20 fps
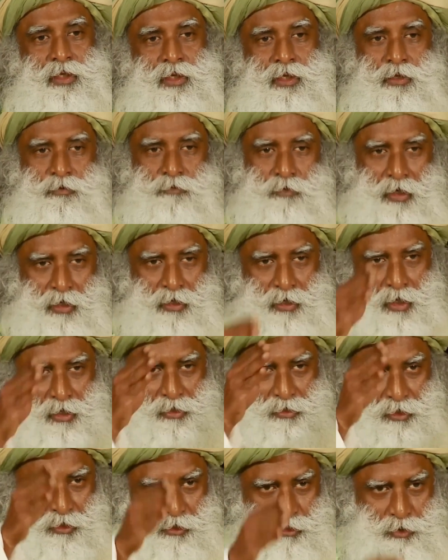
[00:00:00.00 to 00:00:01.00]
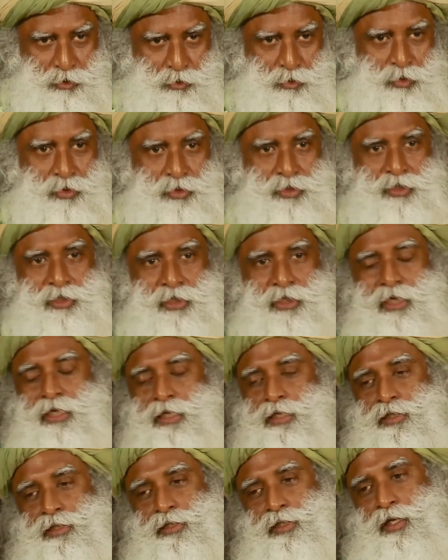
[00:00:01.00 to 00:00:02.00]
If I dissect you and see,
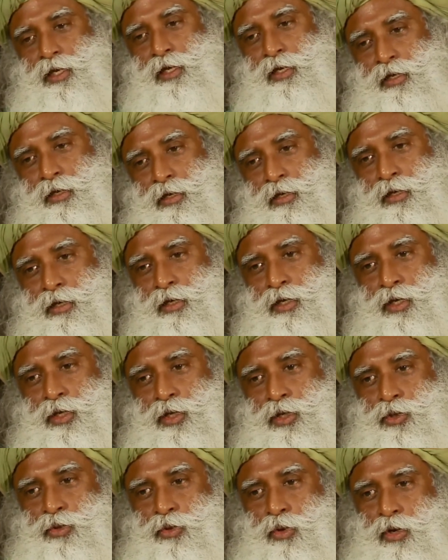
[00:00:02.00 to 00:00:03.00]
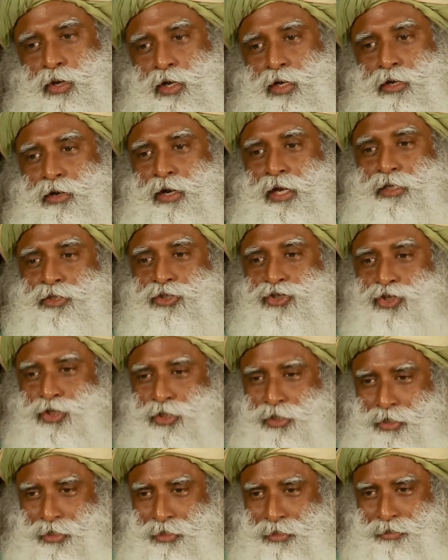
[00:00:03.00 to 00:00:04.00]
let us say you are a great
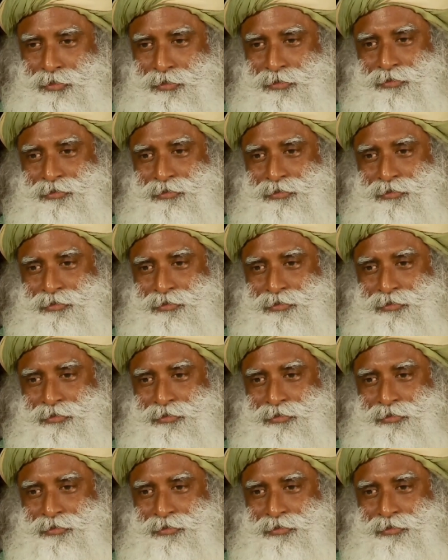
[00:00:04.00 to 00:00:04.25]
singer.